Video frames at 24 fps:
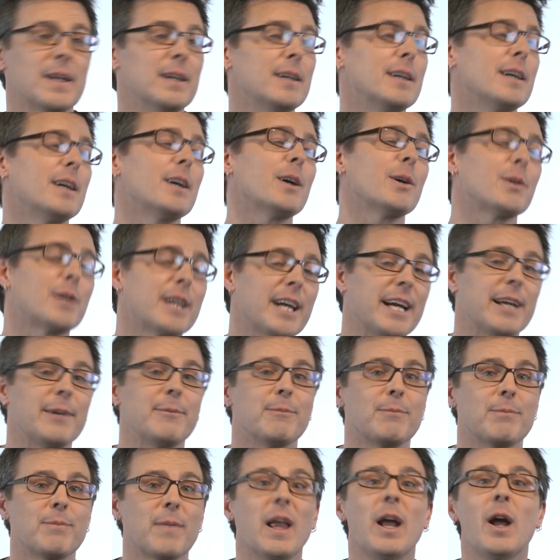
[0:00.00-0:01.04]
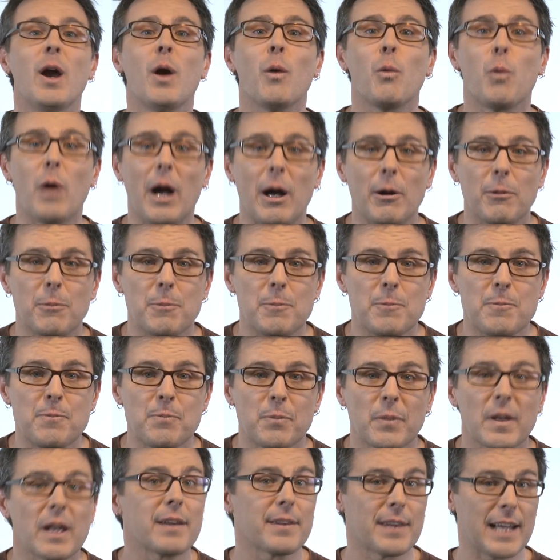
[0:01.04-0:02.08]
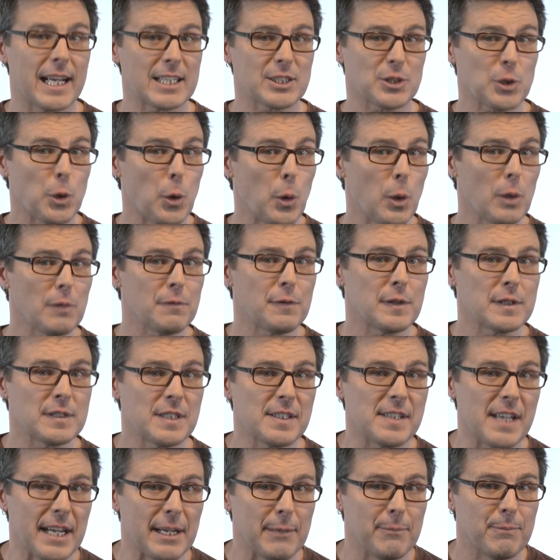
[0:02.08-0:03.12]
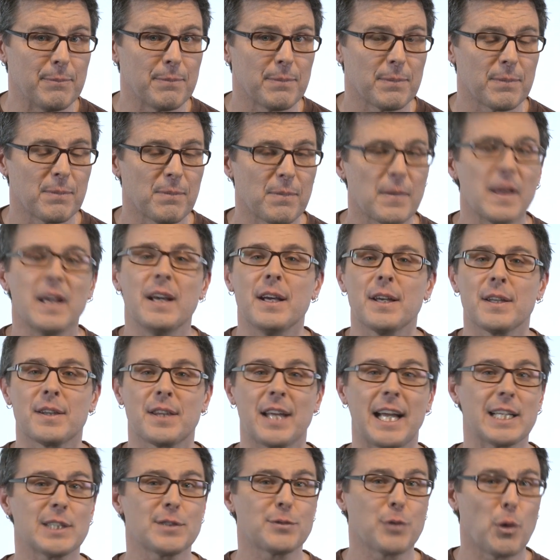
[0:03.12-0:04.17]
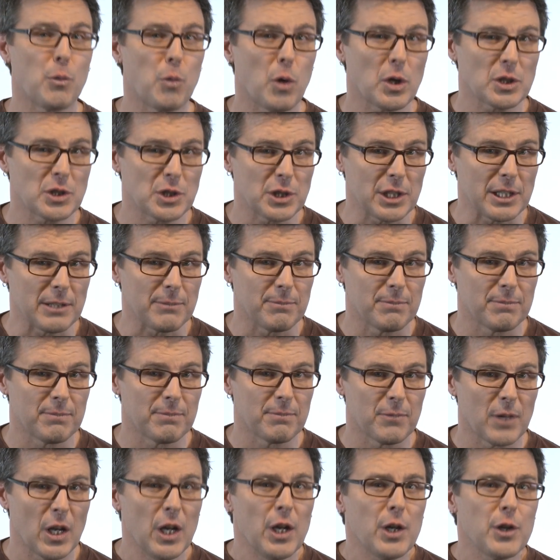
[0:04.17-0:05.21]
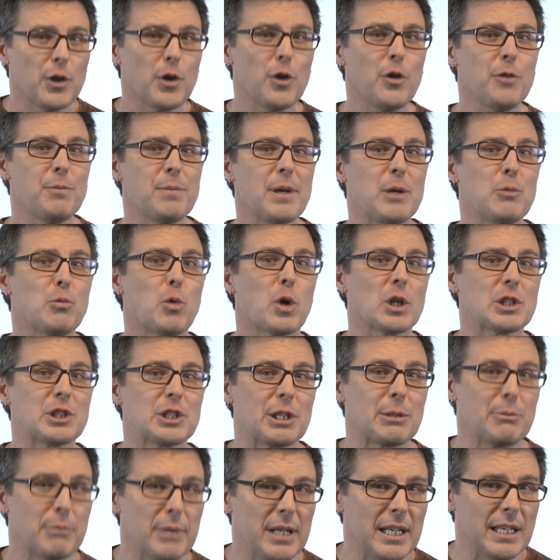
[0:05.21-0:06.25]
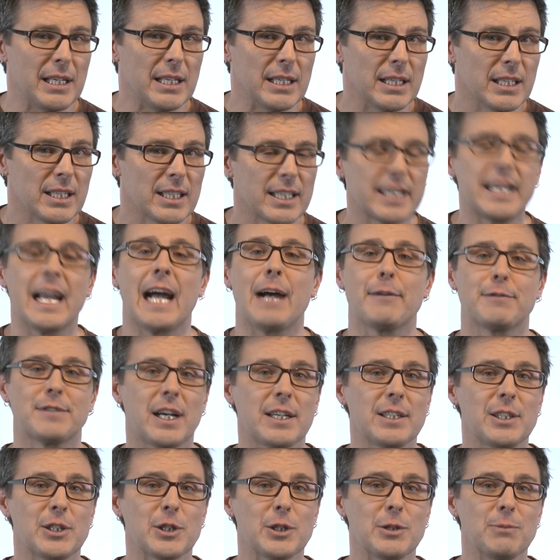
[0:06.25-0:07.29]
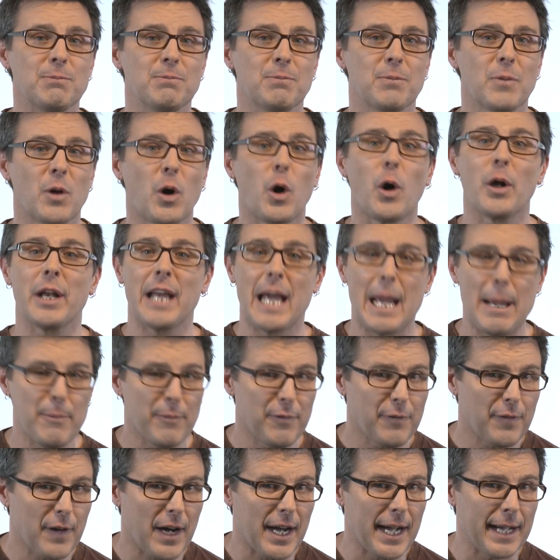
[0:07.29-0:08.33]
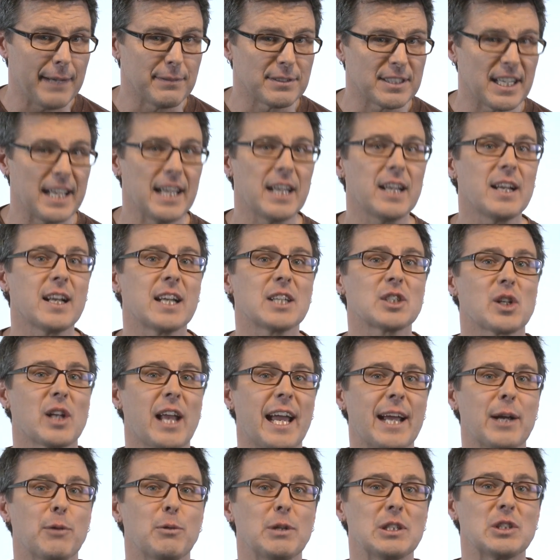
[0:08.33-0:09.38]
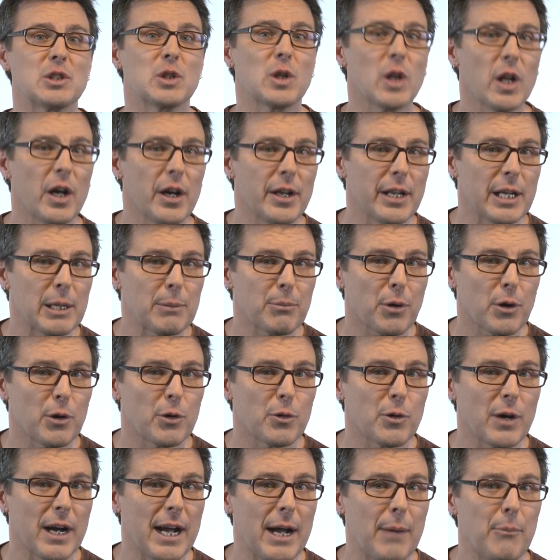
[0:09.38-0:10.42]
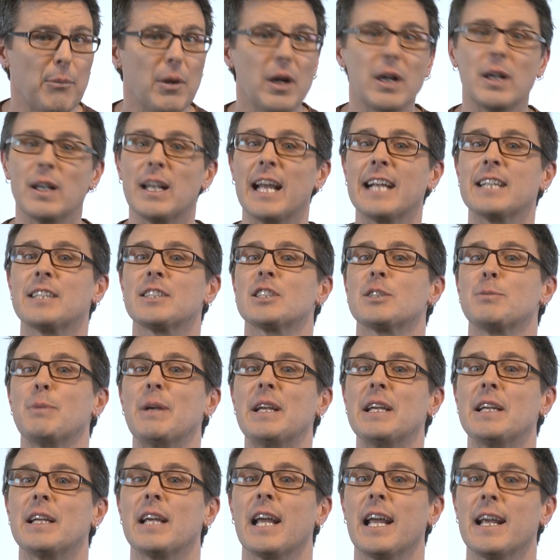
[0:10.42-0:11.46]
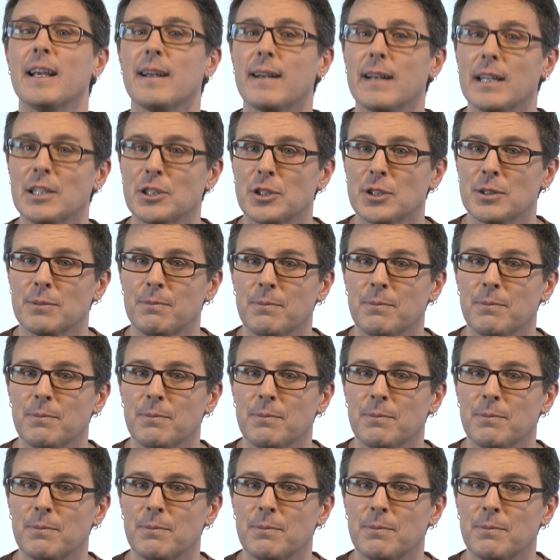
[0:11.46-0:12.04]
Okay, well, that's all for today. Thanks for watching. You've been watching me, Gav Duncan, on M5's English language learning program, Let's Speak English.